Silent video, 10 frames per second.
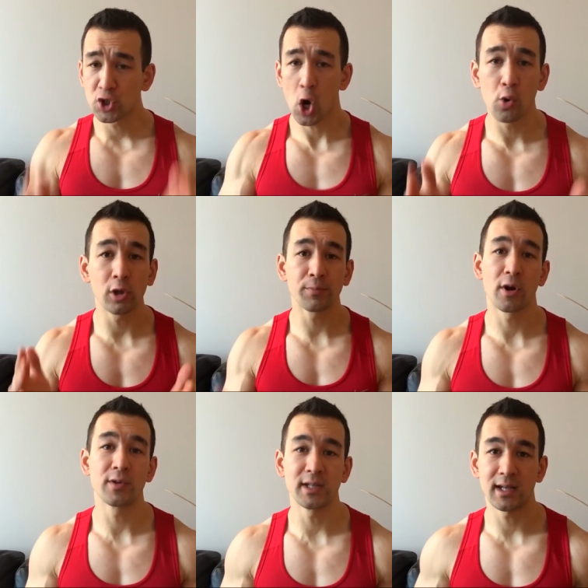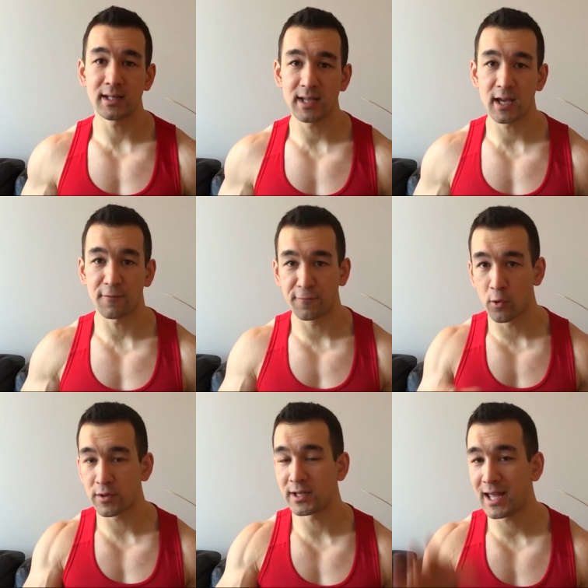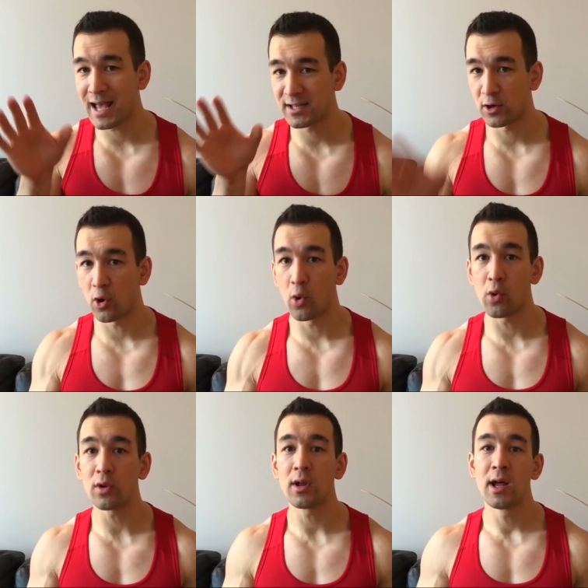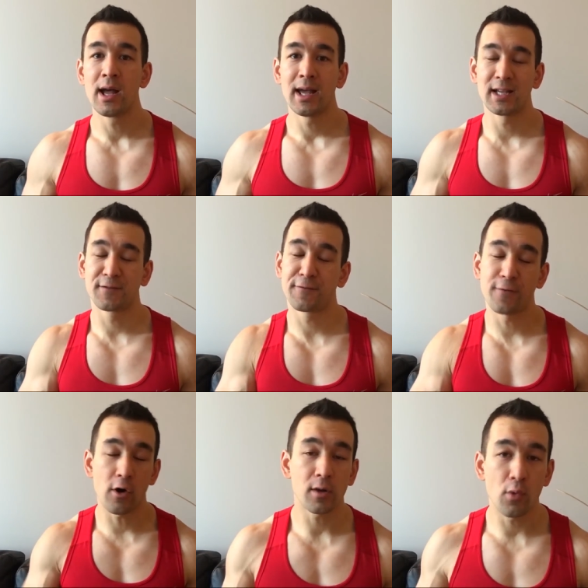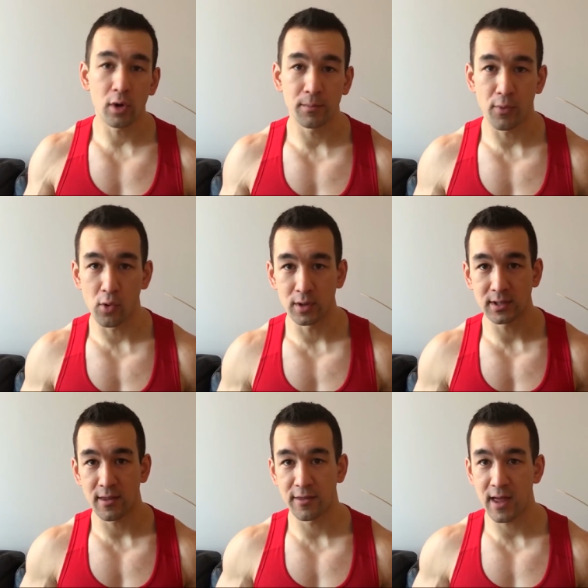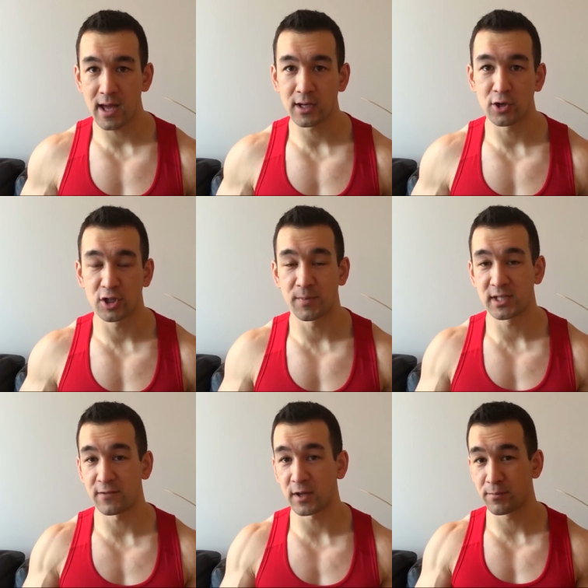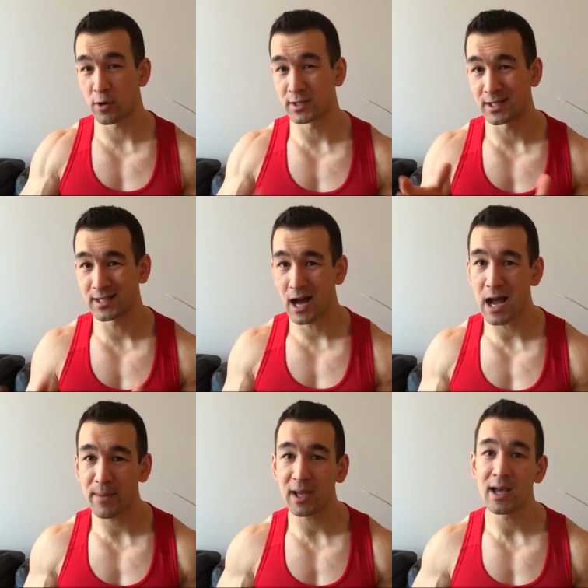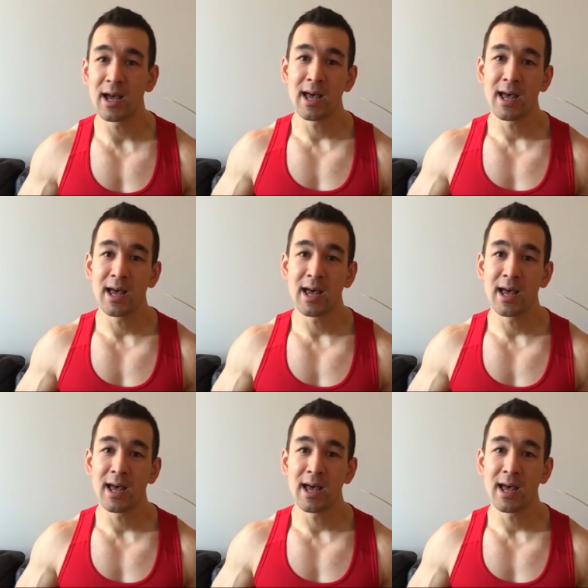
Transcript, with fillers: total protein intake for the day as a whole is far more important than your specific protein timing.